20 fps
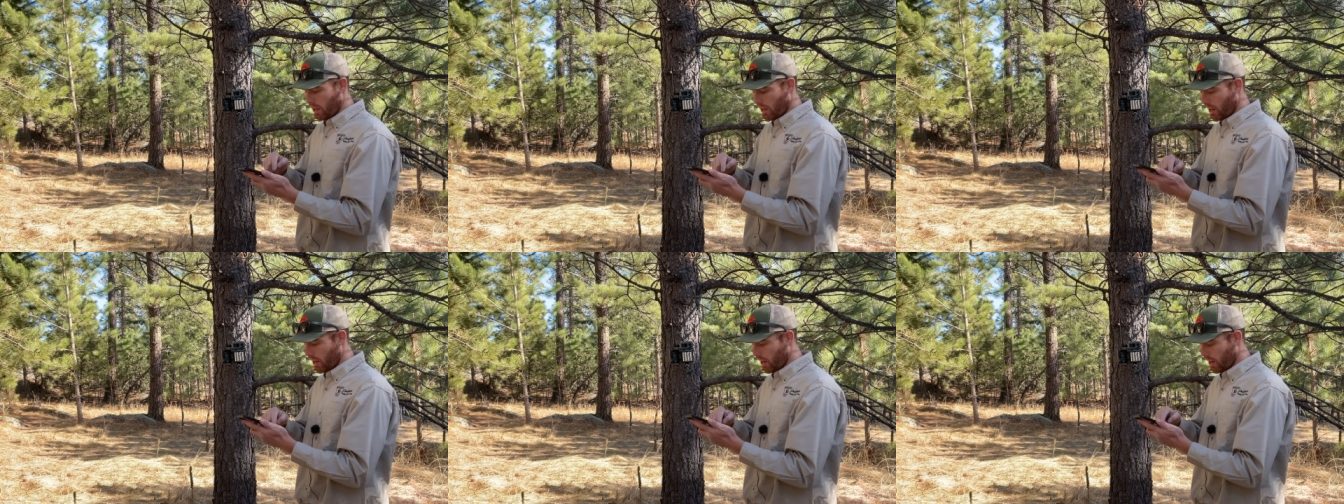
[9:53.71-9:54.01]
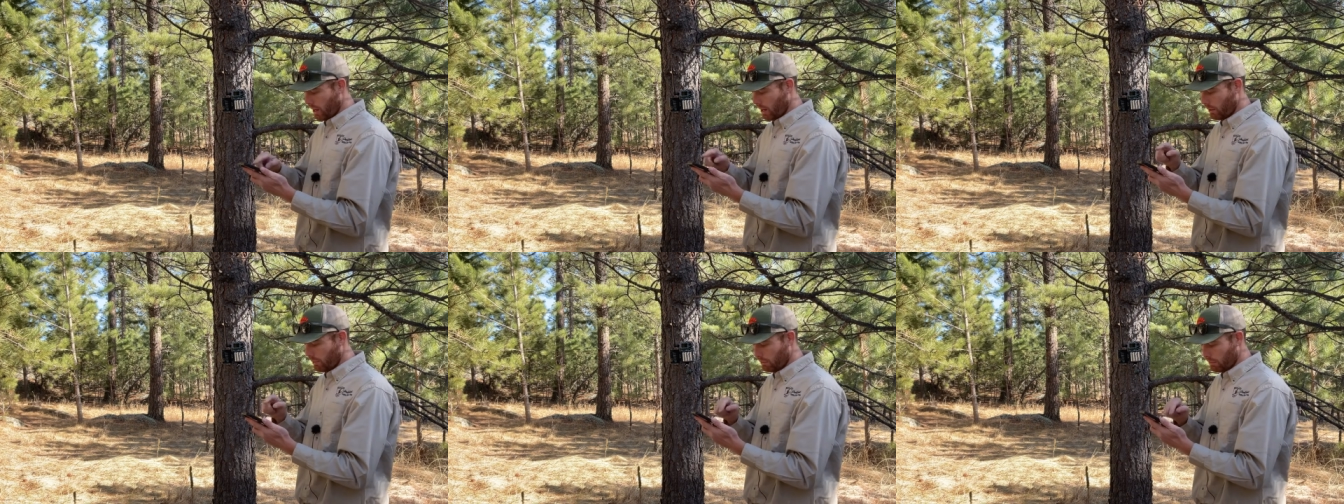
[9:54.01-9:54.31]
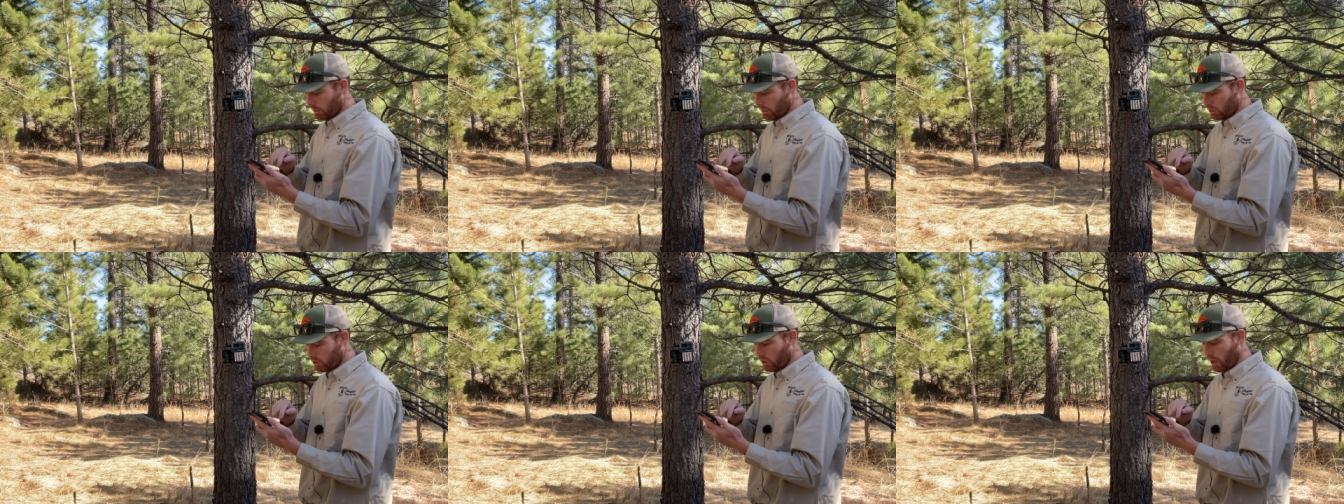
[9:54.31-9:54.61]
and
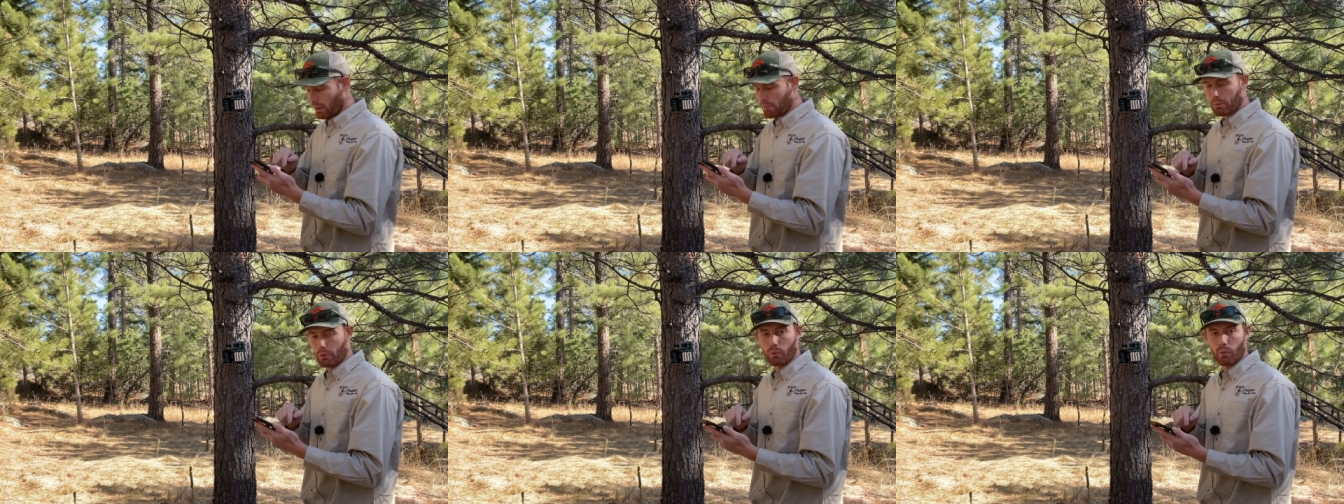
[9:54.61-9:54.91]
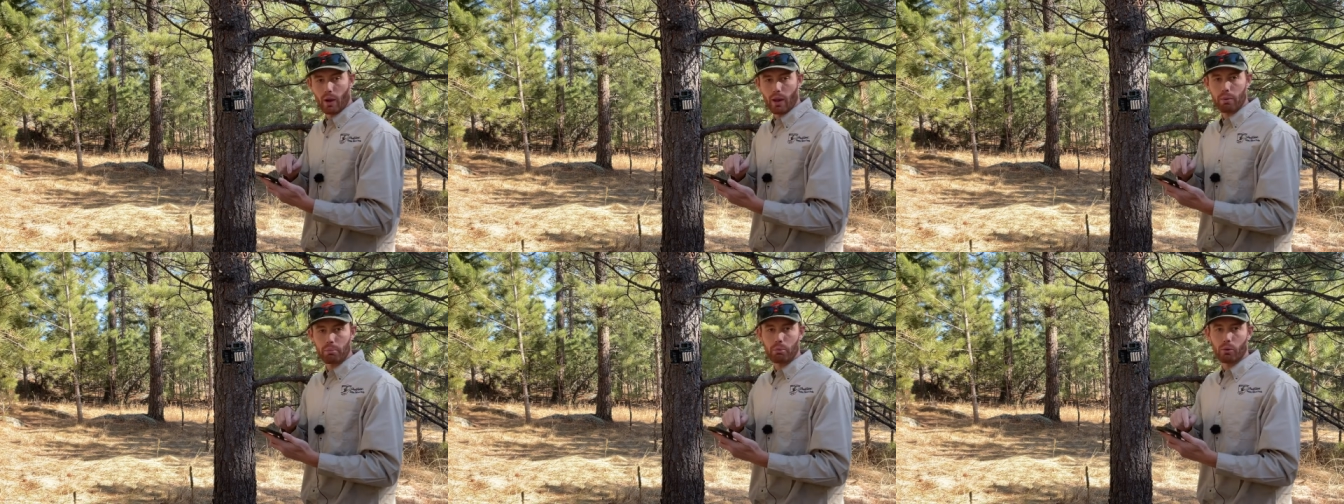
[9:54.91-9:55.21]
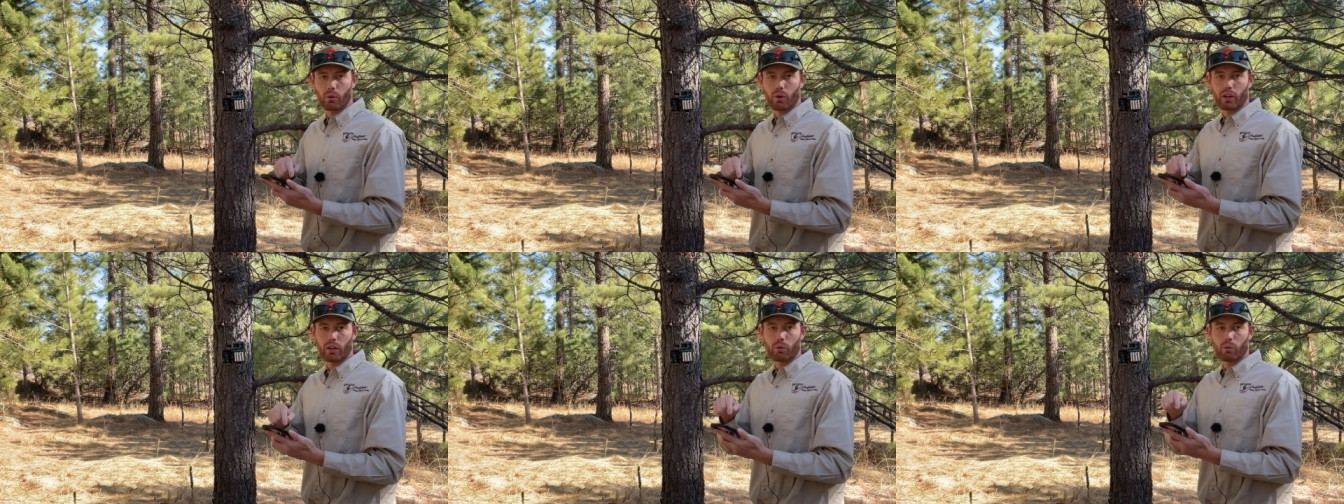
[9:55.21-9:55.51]
drop a
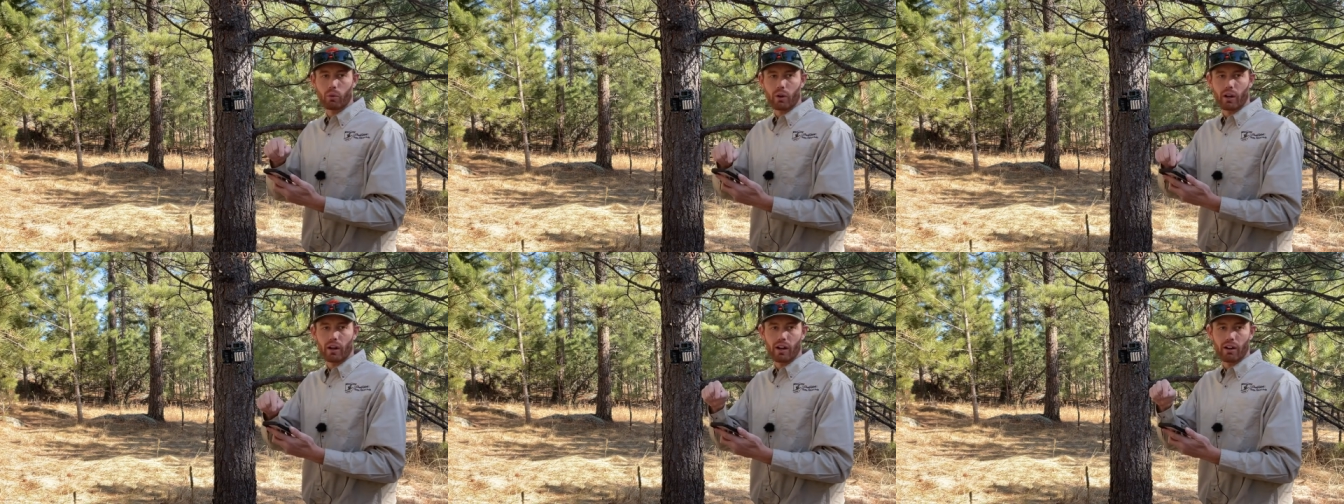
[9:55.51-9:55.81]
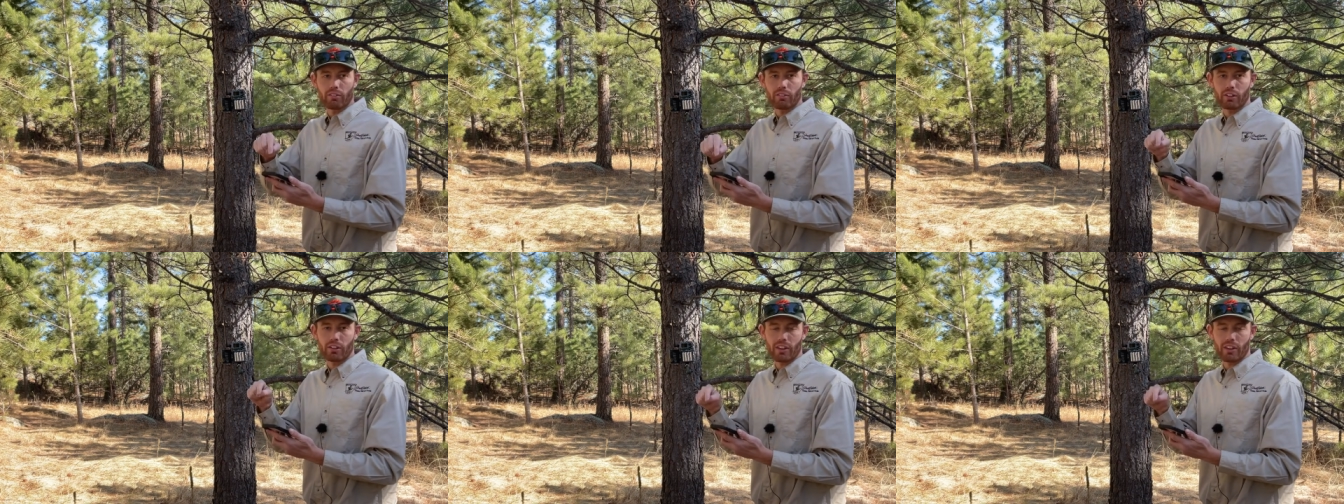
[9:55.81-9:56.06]
waypoint wherever